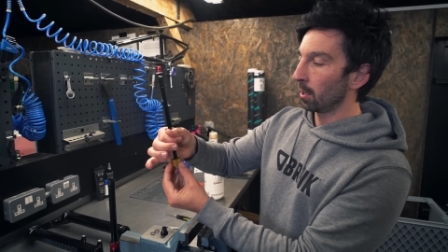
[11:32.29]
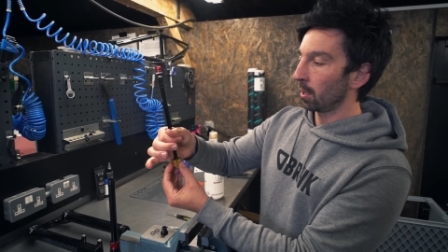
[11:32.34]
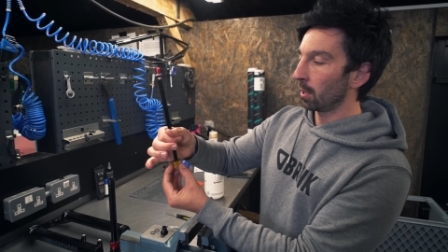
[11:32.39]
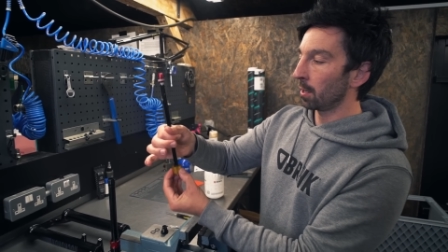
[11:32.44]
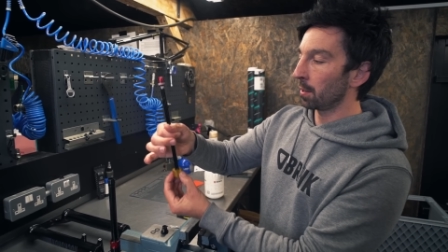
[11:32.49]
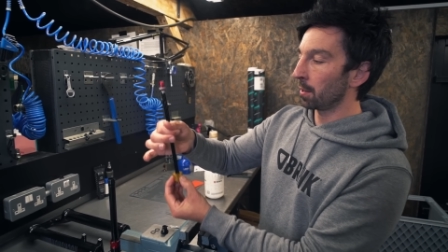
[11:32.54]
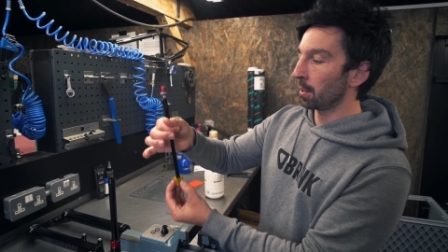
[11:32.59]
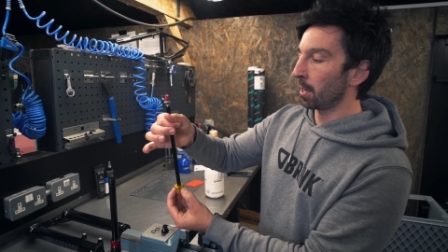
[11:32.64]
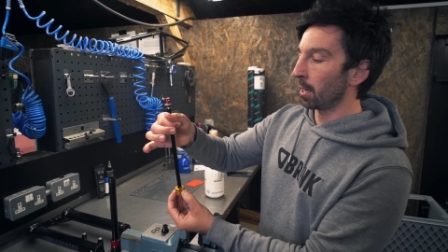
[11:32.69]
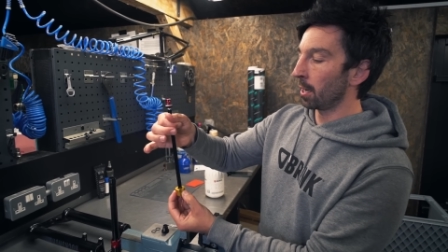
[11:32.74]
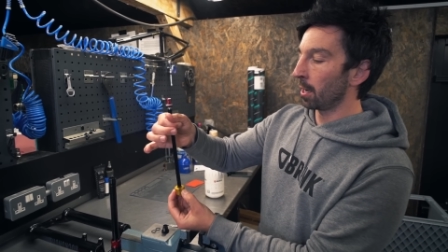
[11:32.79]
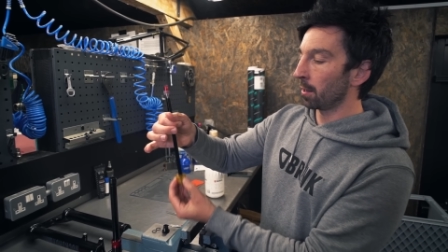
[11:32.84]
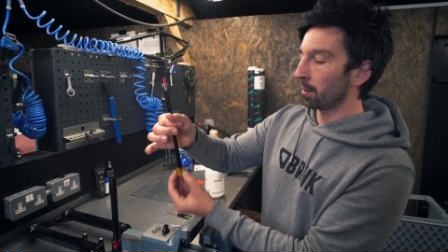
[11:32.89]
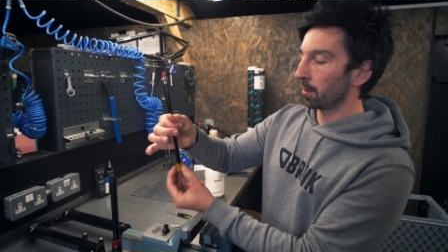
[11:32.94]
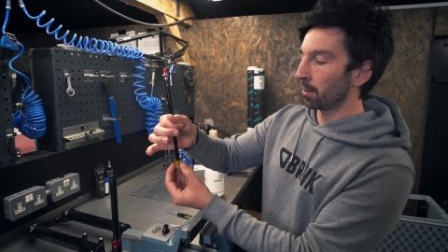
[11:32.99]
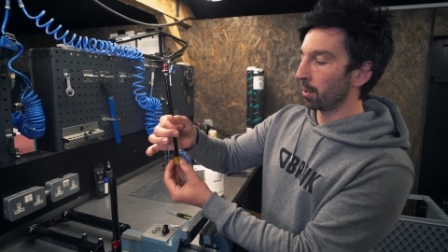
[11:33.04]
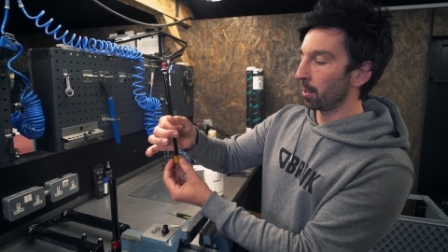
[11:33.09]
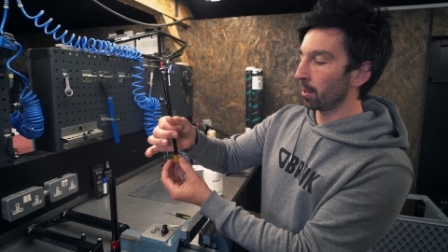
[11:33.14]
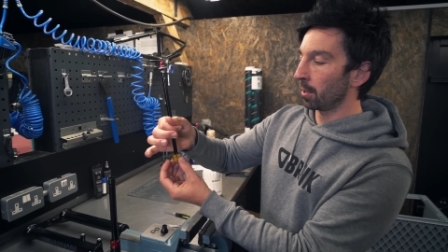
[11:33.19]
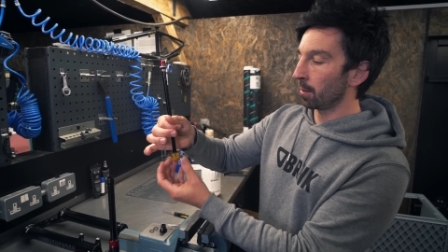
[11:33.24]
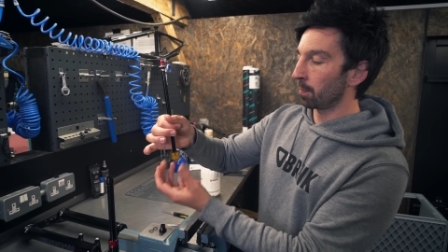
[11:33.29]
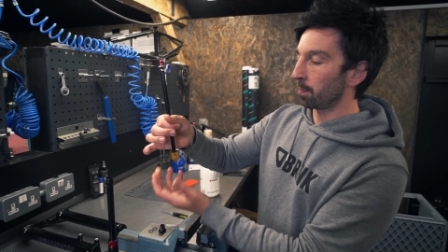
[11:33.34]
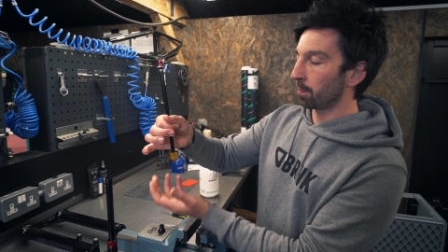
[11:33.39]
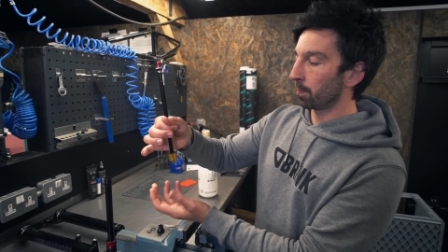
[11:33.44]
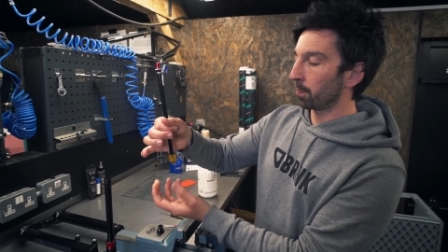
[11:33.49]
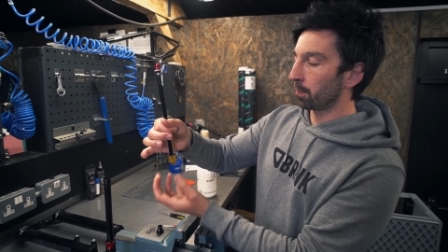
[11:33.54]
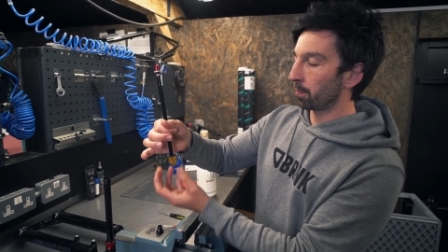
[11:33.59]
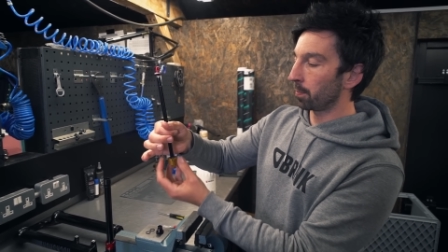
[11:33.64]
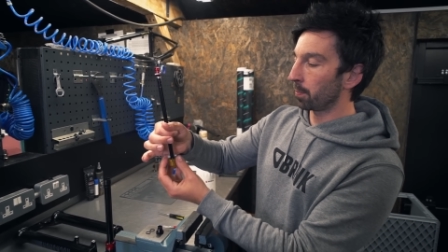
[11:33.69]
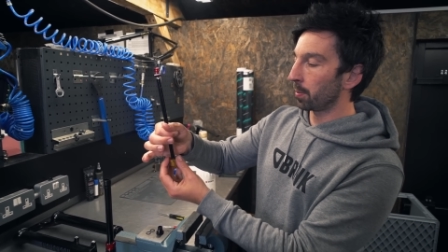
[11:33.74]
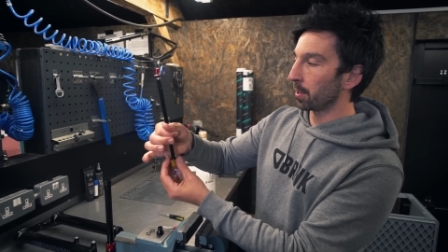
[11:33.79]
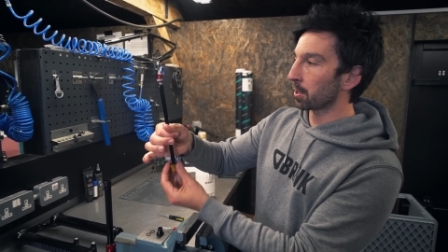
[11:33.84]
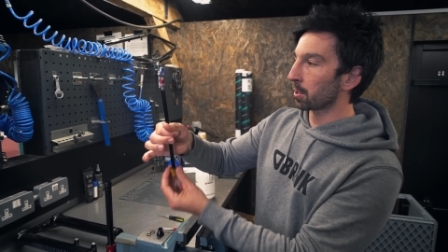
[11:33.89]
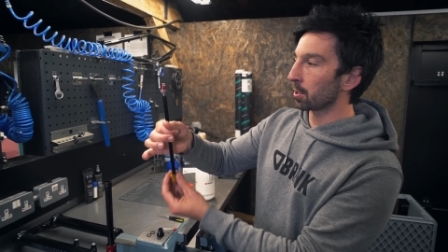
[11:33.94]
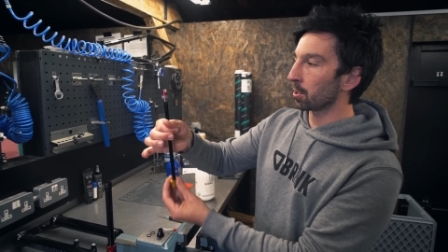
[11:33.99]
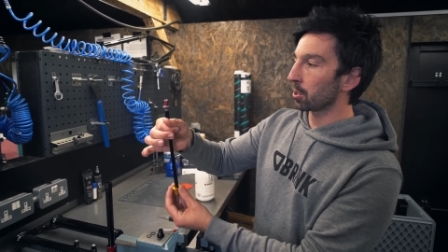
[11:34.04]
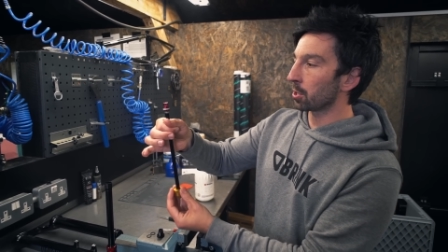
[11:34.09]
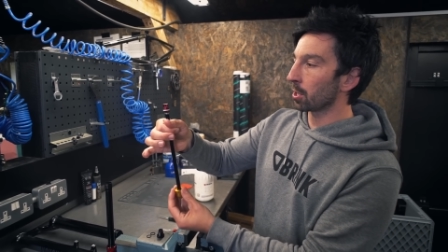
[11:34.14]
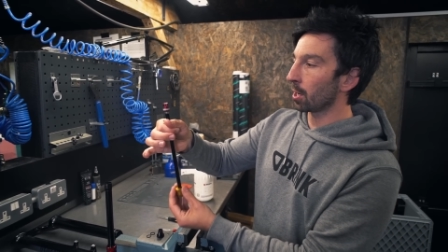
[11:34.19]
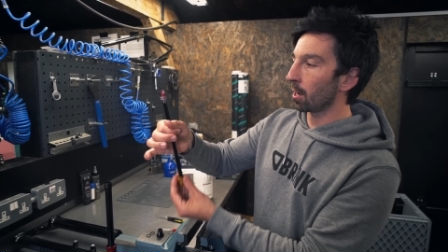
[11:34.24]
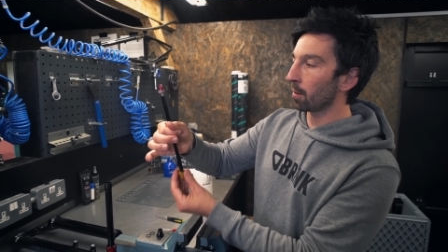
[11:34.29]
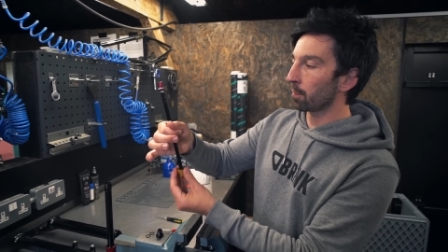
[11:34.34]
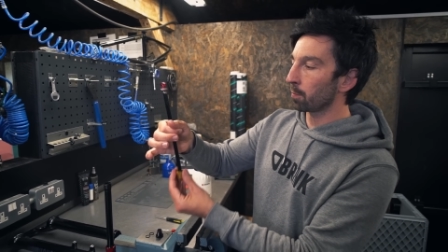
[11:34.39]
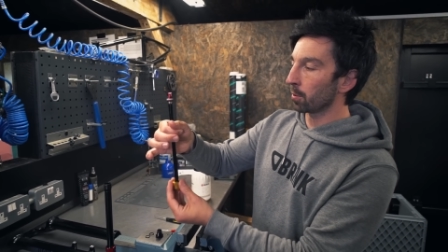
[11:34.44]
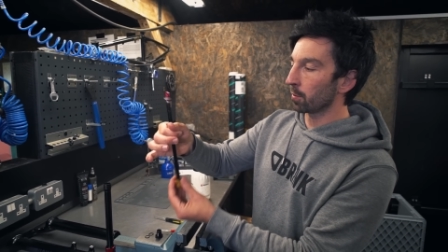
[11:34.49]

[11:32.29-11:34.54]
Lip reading: and the piston shaft